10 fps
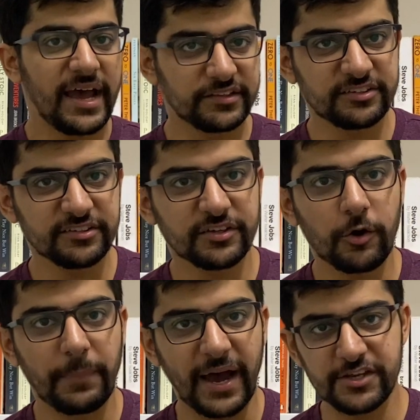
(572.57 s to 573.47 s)
And this is
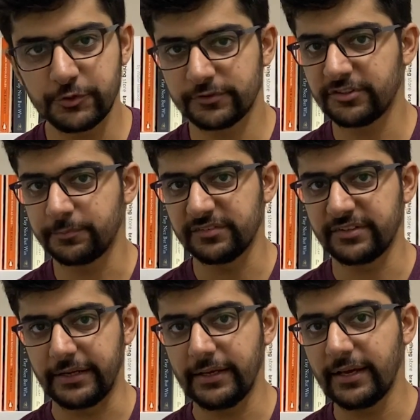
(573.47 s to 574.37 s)
how Byjus'
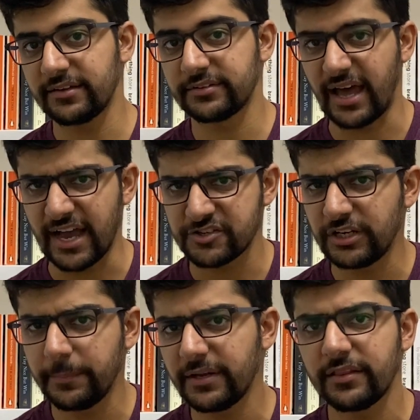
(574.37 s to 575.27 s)
misery has
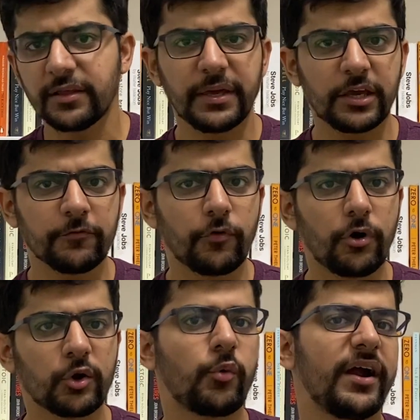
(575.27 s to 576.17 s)
actually been in the making
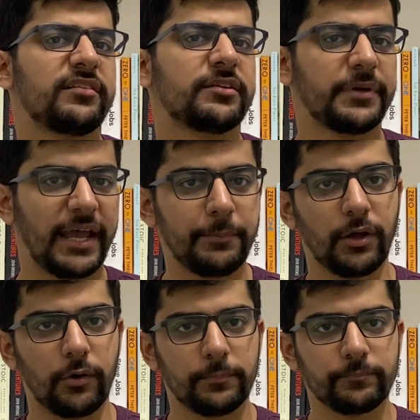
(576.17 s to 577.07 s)
for quite some
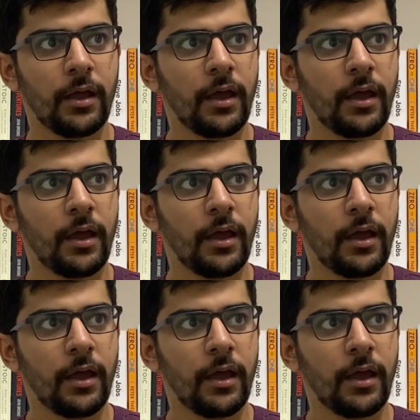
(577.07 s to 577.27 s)
time now.